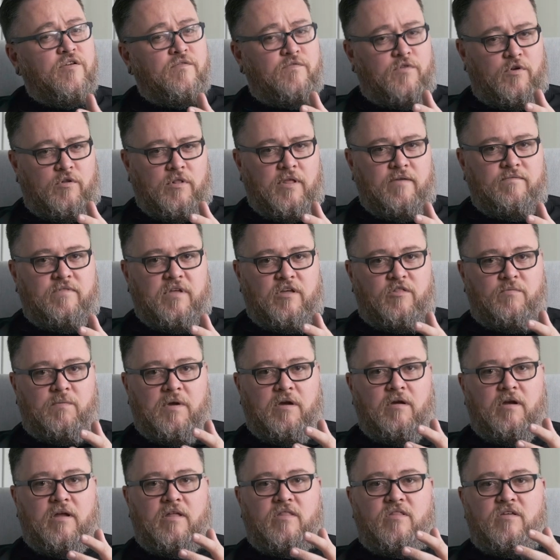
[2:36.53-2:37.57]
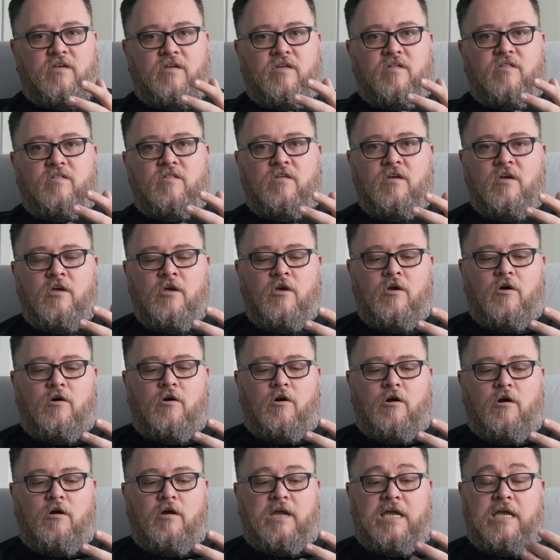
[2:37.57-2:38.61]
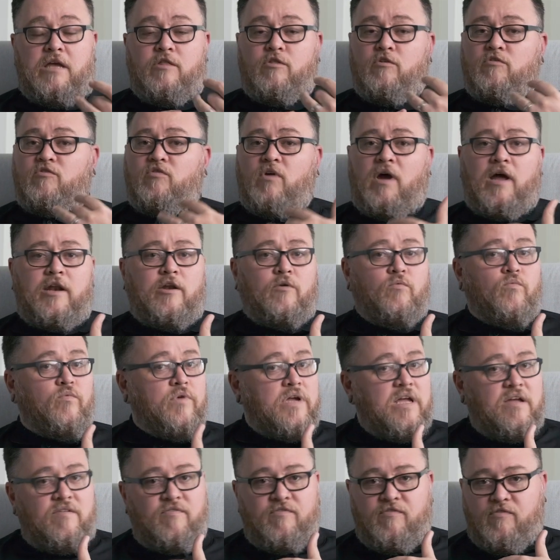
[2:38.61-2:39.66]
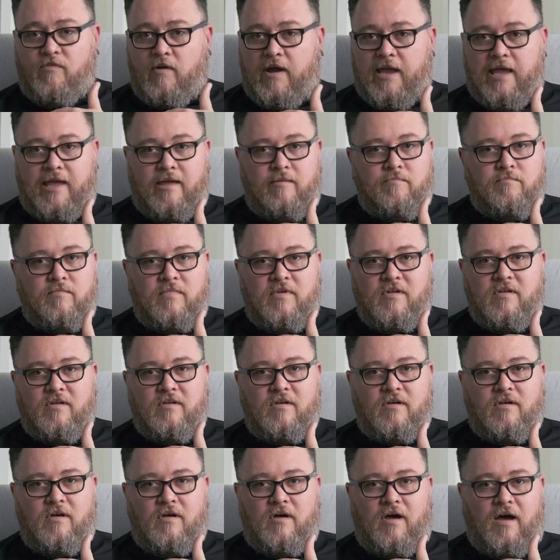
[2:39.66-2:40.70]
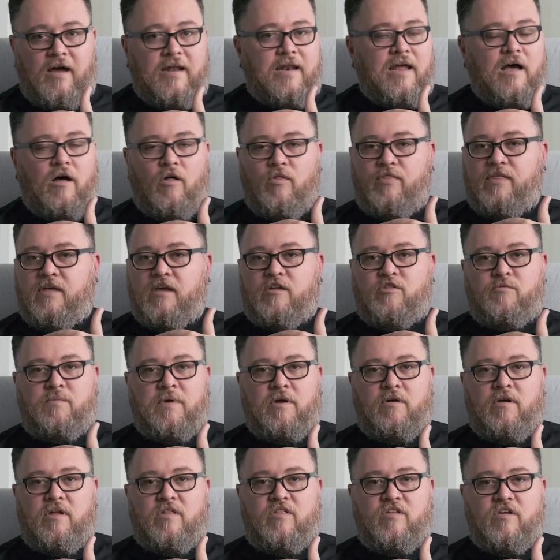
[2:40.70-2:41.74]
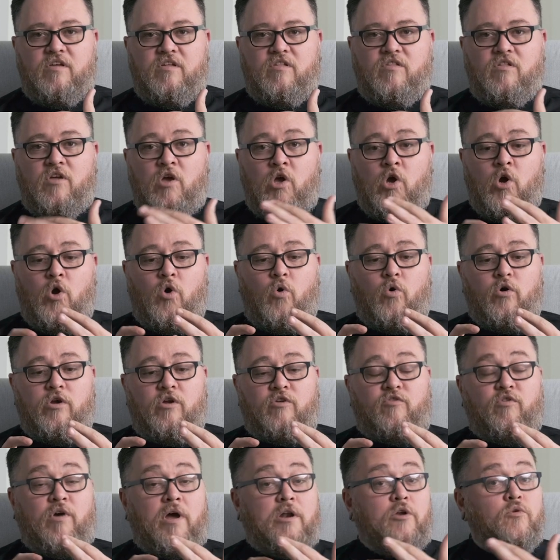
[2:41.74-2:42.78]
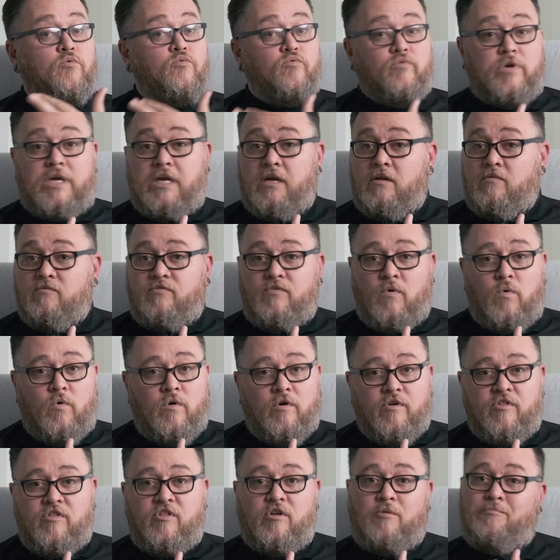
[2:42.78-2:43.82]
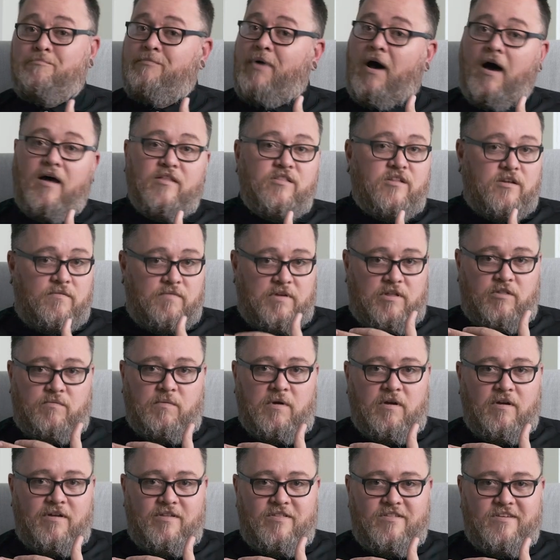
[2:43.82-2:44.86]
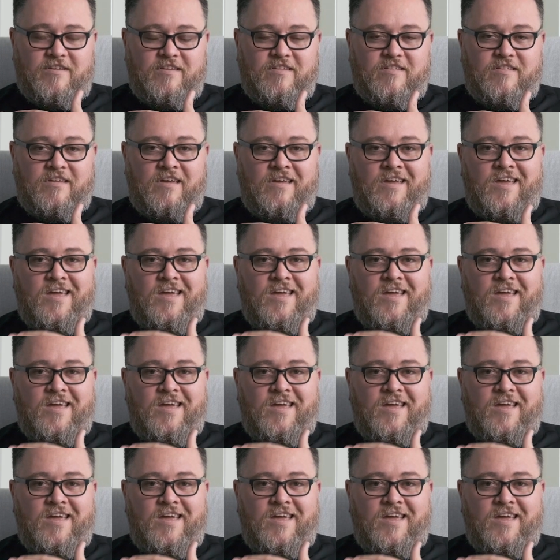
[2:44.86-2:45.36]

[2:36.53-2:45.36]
of your lived experiences, are either trying to reframe unhealthy experiences or you're trying to reinforce positive experiences.